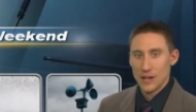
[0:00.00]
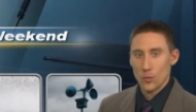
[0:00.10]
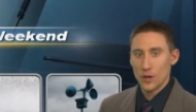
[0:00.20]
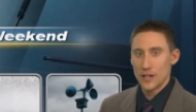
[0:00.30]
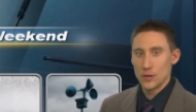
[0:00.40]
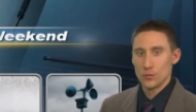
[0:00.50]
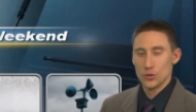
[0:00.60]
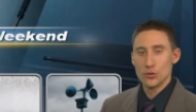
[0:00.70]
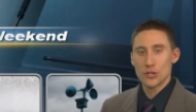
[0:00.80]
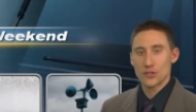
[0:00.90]
What a
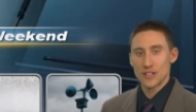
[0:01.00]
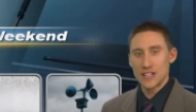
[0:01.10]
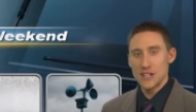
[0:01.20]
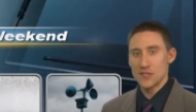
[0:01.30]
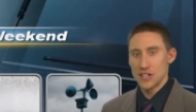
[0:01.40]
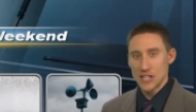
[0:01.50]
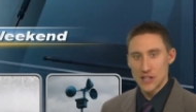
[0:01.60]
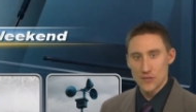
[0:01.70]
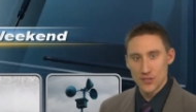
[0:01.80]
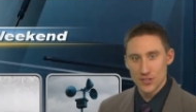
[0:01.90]
New Year's Eve
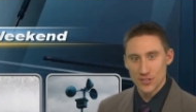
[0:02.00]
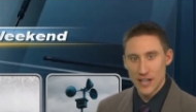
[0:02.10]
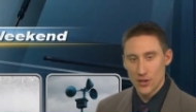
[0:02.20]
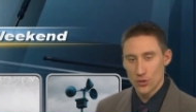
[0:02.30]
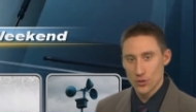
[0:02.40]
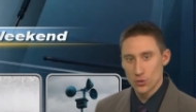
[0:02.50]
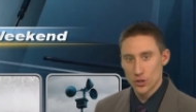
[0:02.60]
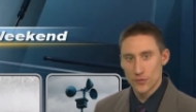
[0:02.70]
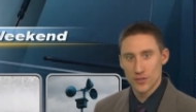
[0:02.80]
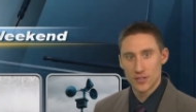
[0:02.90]
Eve. This is now no
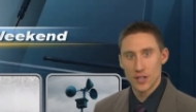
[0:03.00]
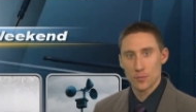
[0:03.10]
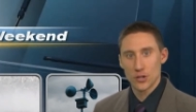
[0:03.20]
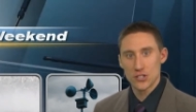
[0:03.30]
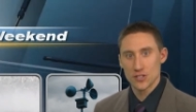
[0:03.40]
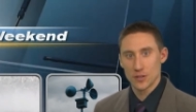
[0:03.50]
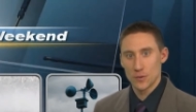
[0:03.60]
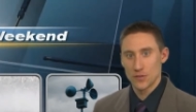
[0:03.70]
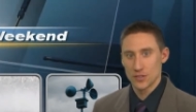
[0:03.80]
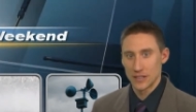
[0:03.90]
good for celebrations, and
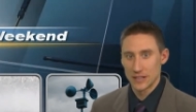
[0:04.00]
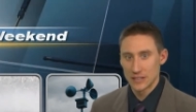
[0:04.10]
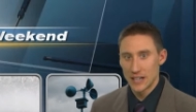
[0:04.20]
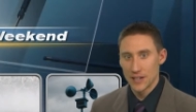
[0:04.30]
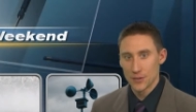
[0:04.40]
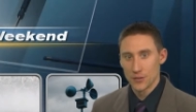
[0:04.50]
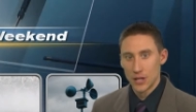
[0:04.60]
we've seen a lot of